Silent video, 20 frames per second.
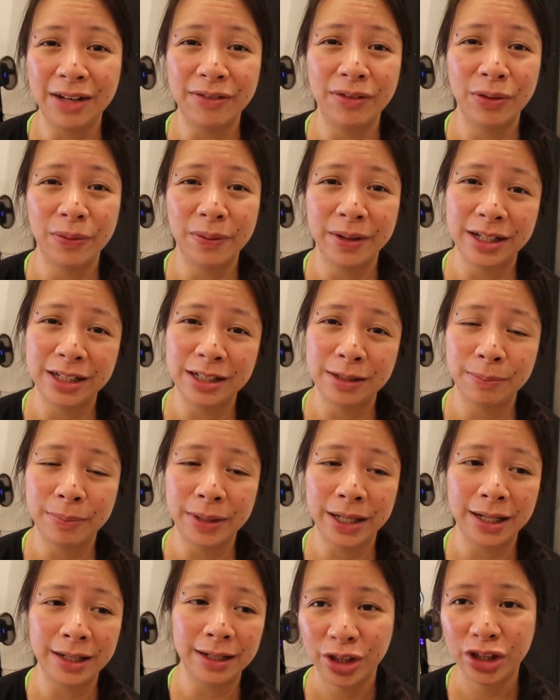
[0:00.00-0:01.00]
I've already
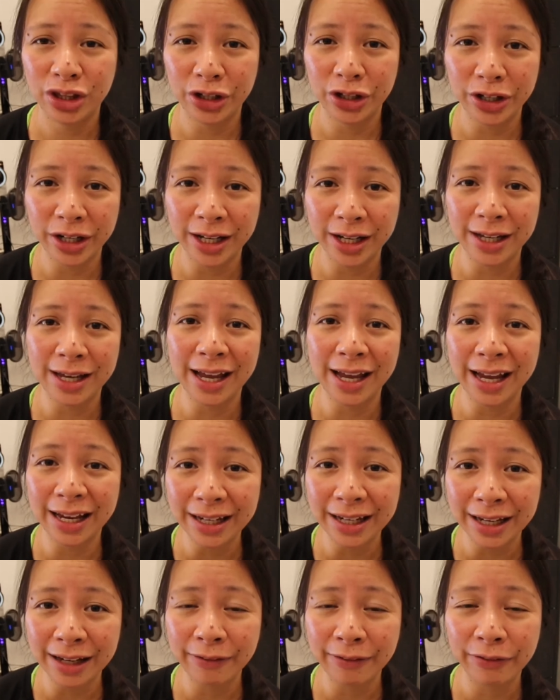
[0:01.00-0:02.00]
spent 30
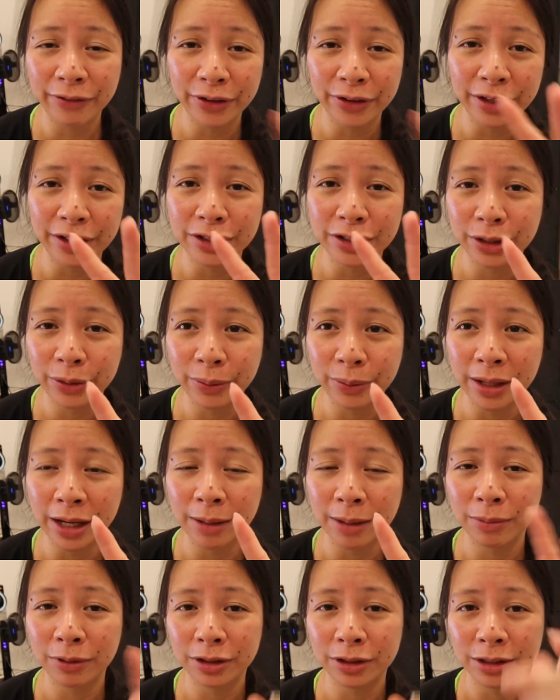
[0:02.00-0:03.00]
KD for the 2
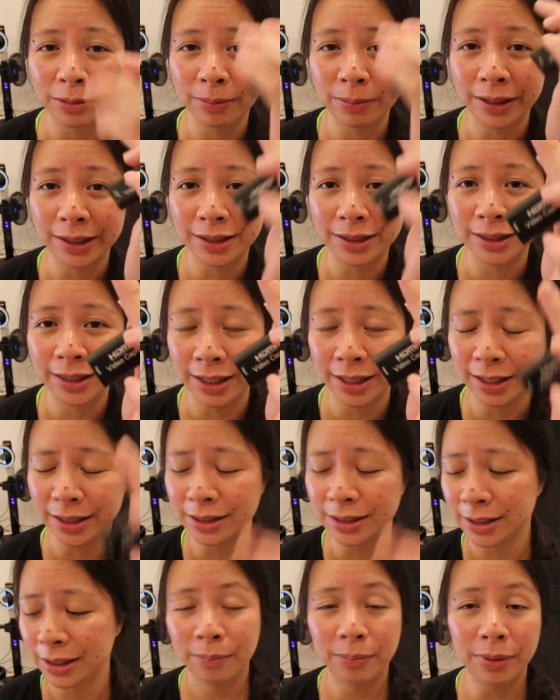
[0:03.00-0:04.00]
cable splits
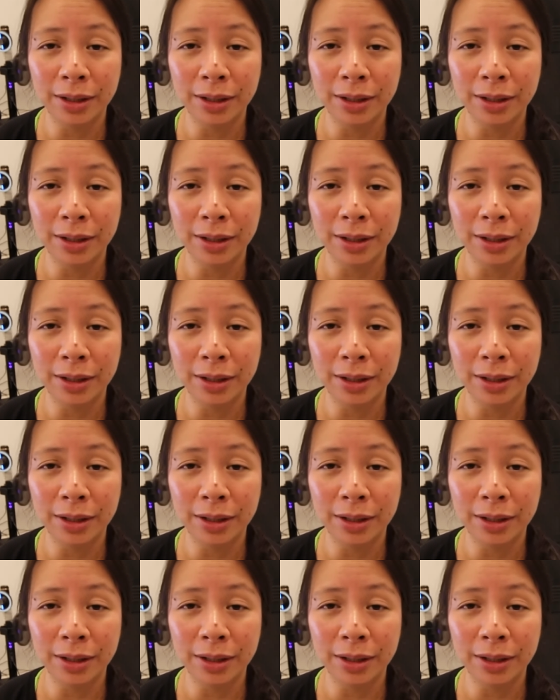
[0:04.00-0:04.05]
this,